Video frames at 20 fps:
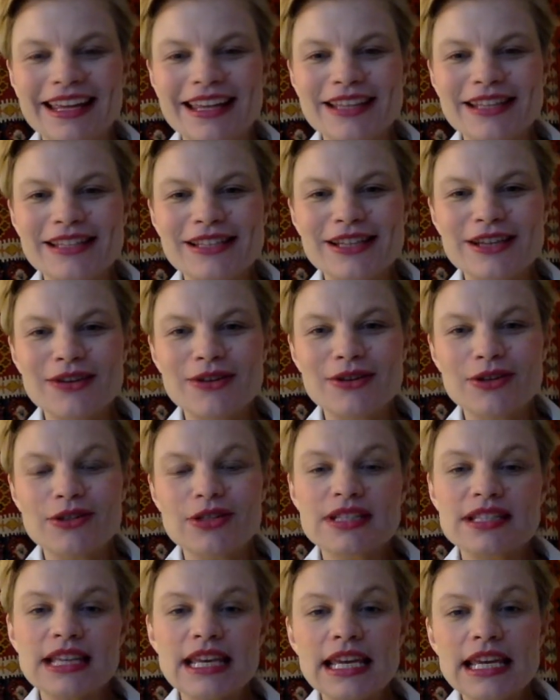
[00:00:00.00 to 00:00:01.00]
So there's
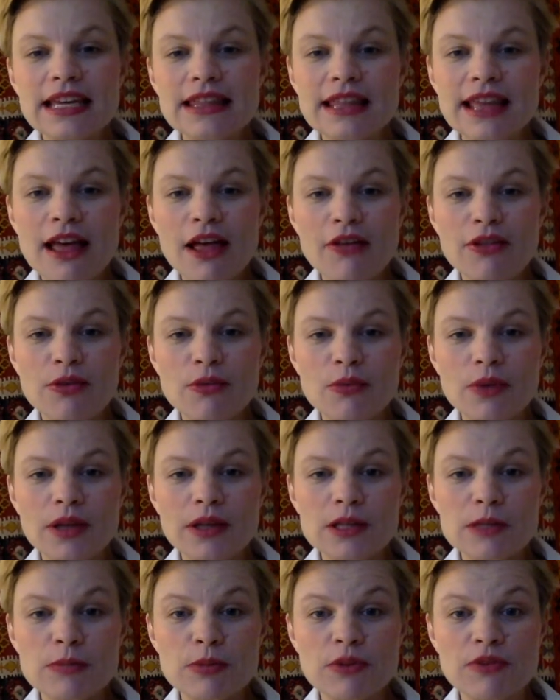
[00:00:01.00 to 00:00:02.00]
a saying in the health and
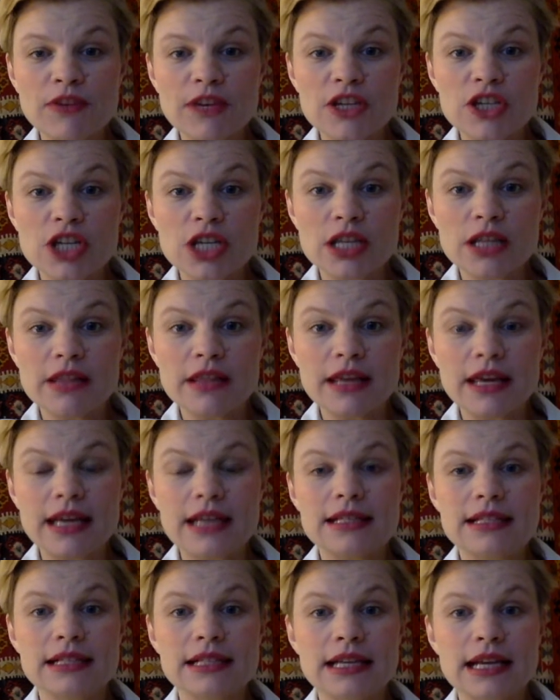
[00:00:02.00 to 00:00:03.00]
wellness profession
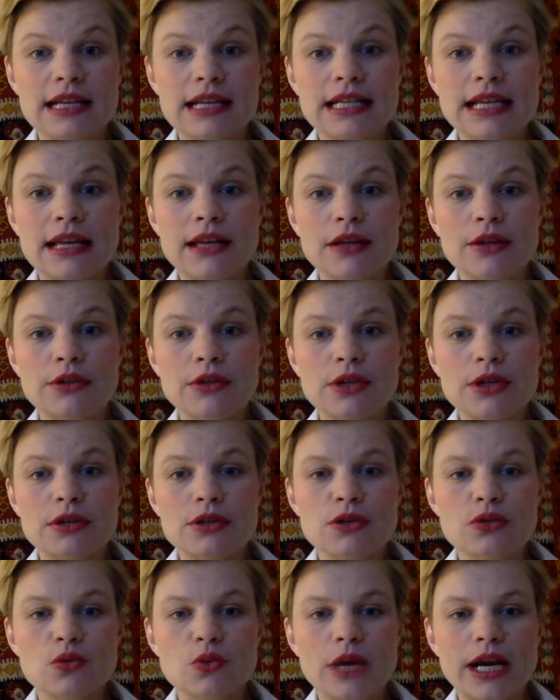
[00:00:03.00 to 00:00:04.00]
that gut health
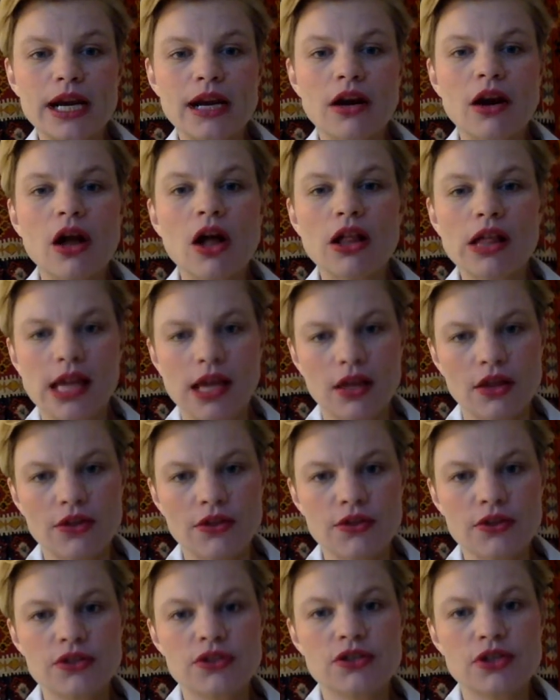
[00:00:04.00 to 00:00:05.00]
is where all health
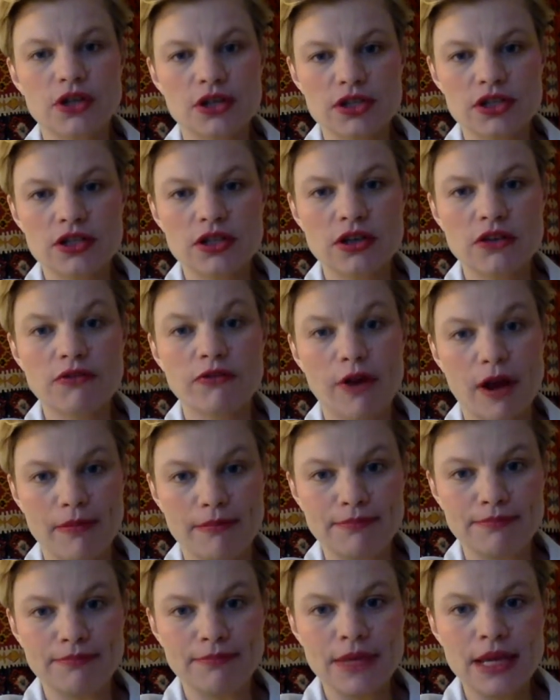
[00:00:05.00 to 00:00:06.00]
starts from.